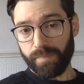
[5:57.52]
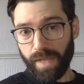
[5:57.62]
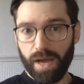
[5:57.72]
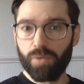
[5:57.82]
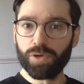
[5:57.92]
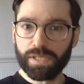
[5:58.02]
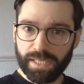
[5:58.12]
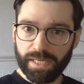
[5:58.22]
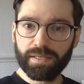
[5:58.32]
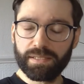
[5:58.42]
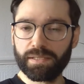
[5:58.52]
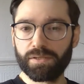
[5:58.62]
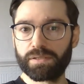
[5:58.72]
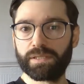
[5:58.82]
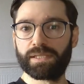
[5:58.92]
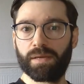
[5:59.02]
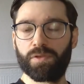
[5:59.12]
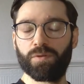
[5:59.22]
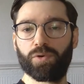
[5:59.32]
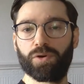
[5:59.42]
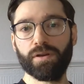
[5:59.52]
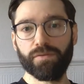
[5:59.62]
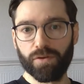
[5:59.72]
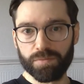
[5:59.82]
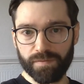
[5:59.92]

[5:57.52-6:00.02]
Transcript: And we'll see this is also something where new forms